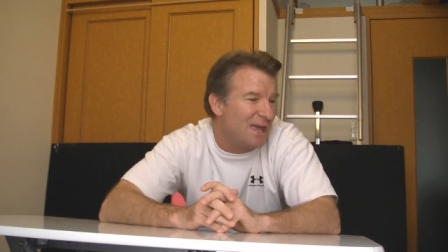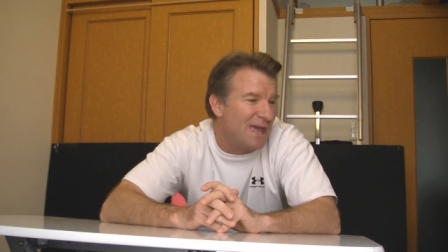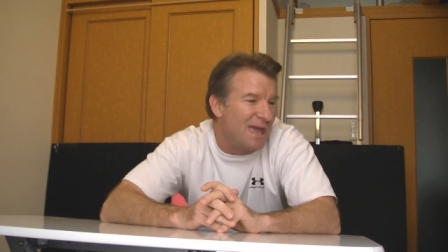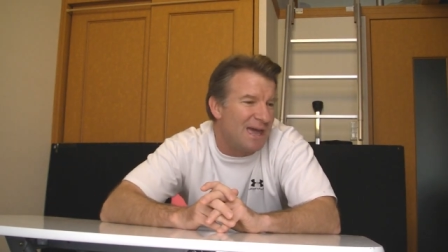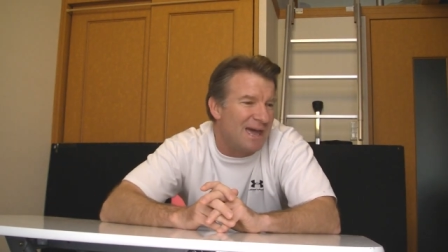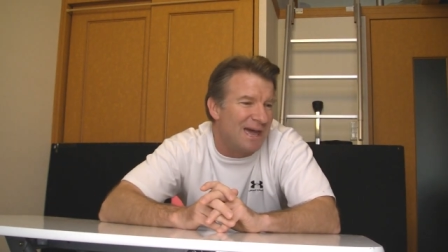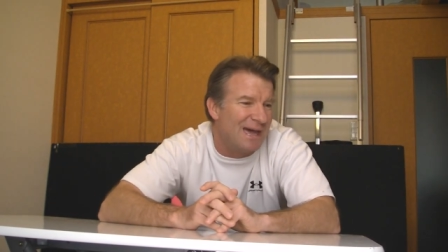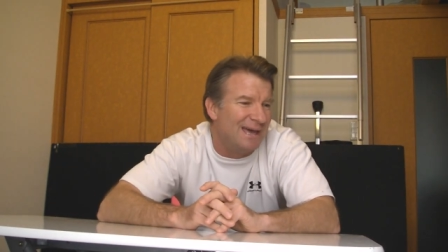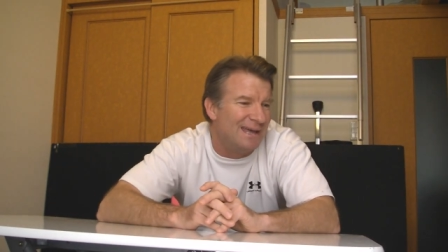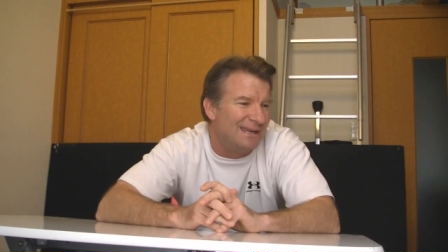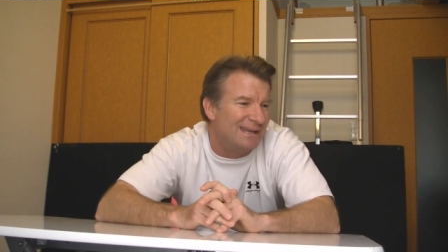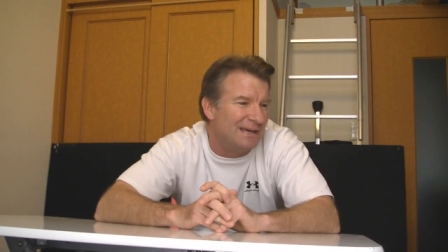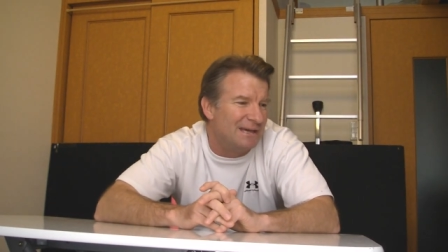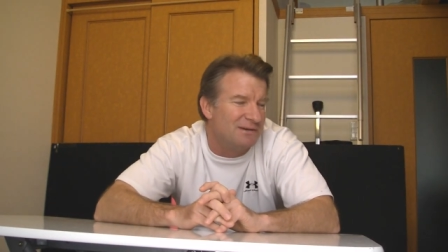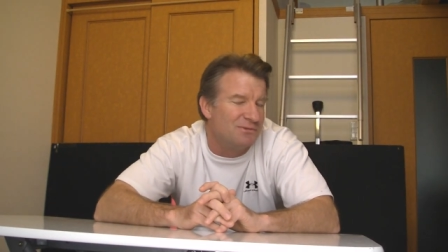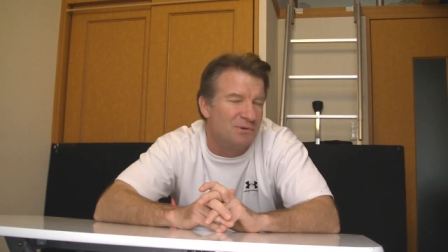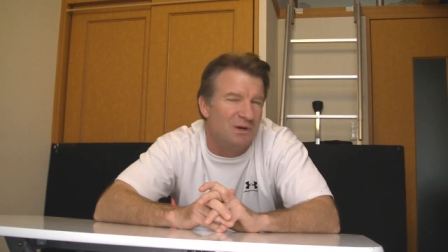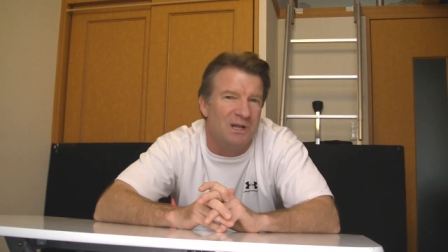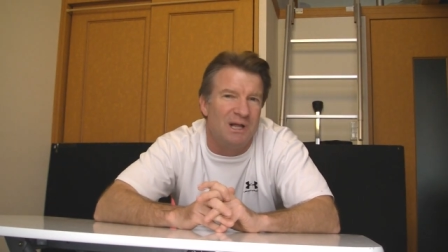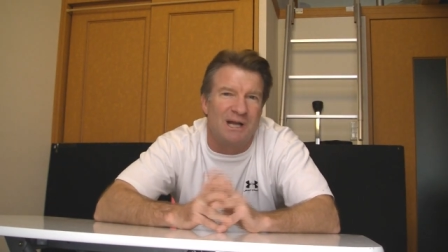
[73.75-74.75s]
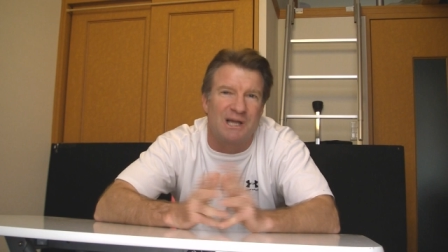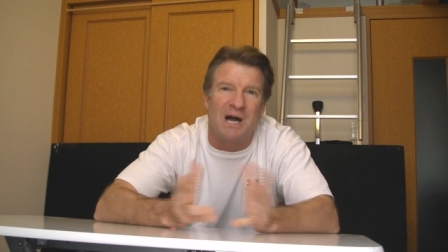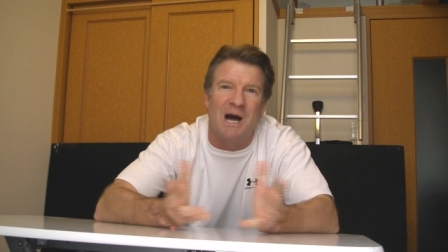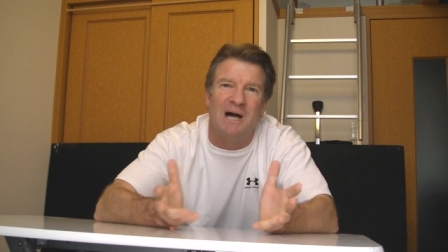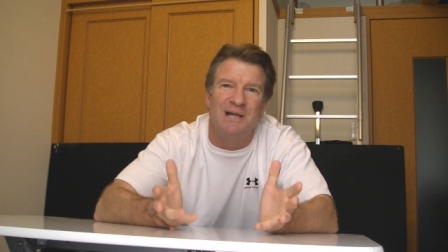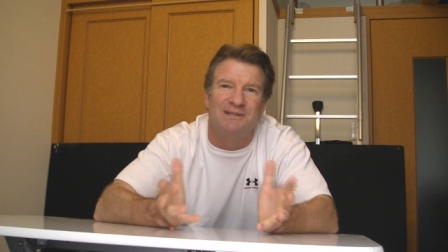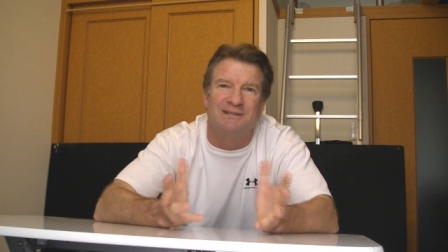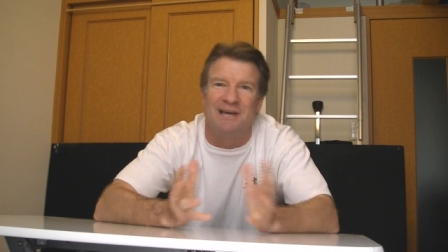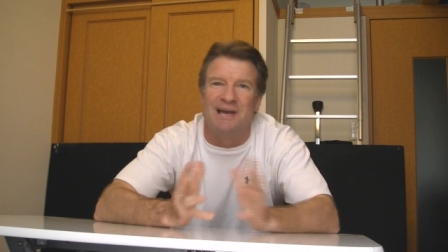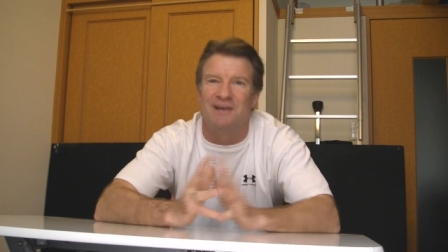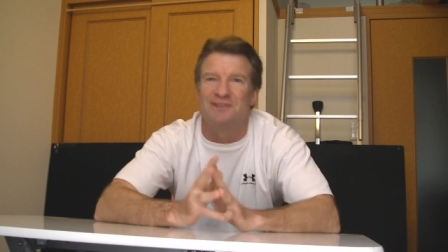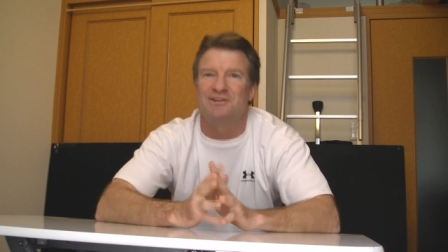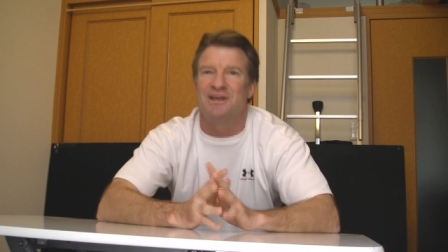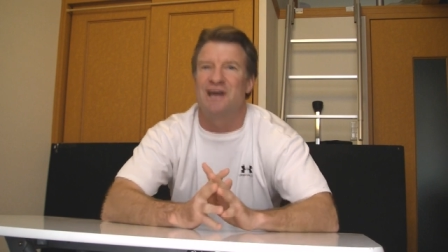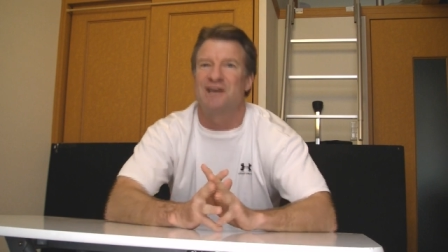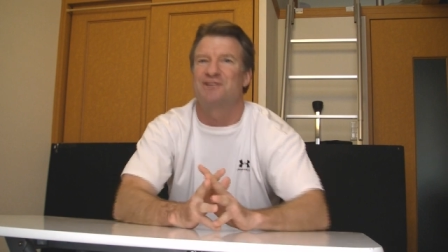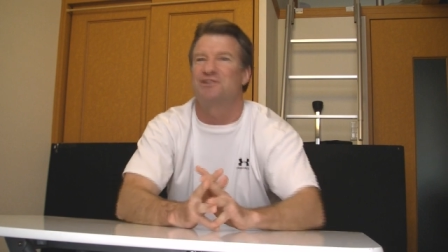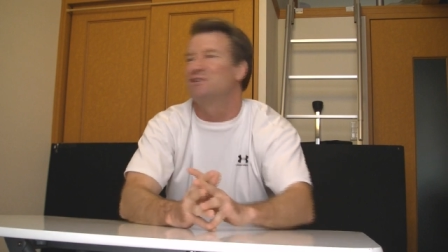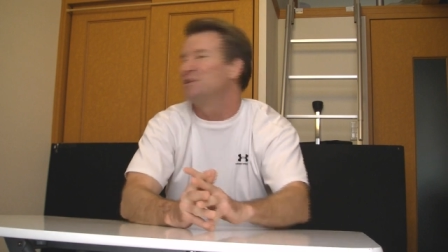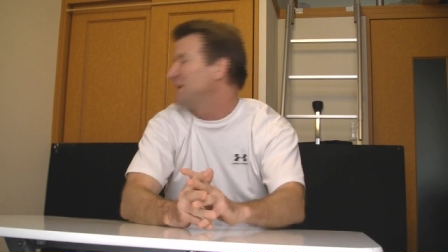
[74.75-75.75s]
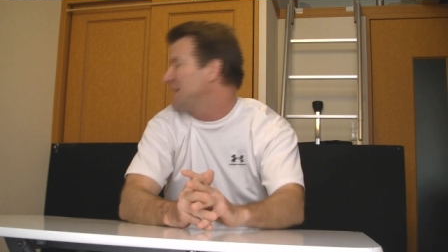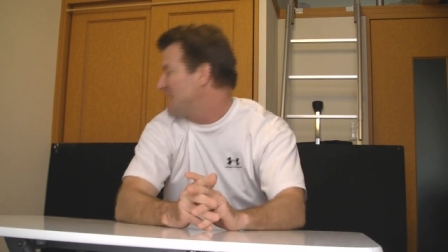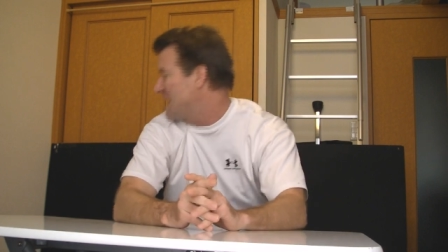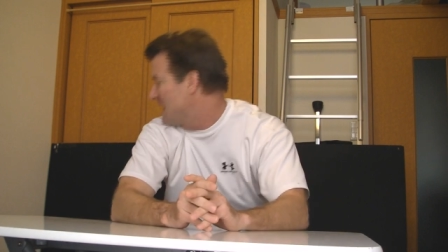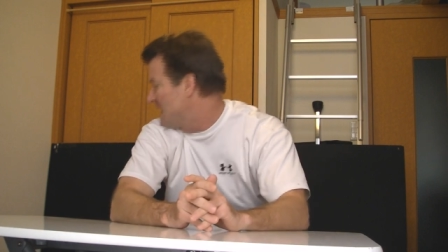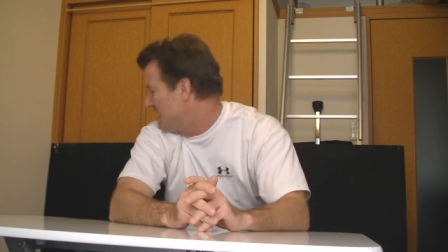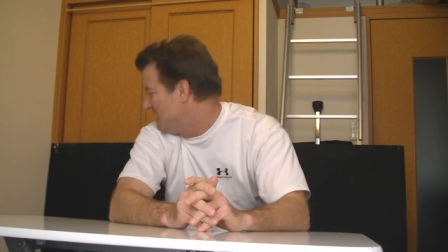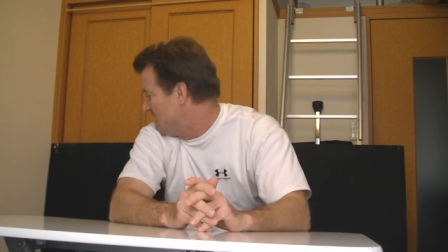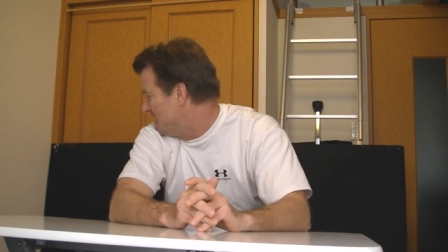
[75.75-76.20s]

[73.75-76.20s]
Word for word: and, well, a contest actually.